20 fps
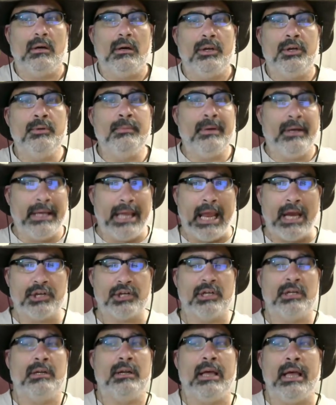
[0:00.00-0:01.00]

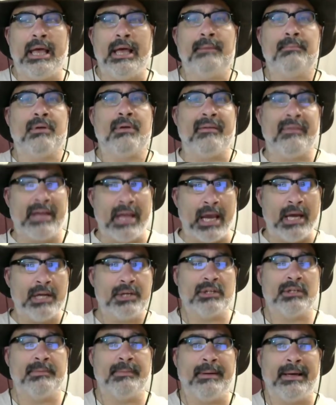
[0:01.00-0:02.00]
humiliation and
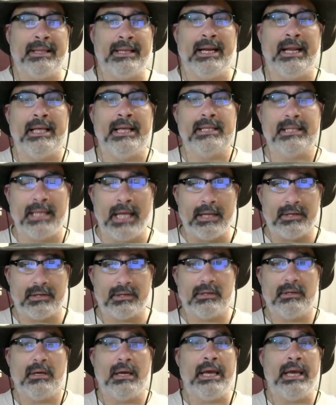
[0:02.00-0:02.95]
provocations by the United States